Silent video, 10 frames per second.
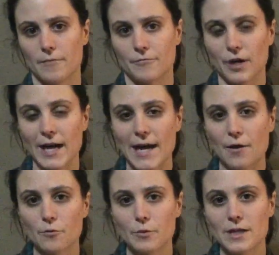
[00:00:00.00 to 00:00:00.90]
for
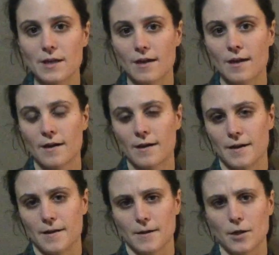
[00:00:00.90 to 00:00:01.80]
how we
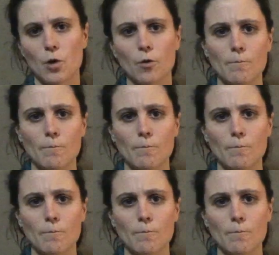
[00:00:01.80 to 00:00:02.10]
go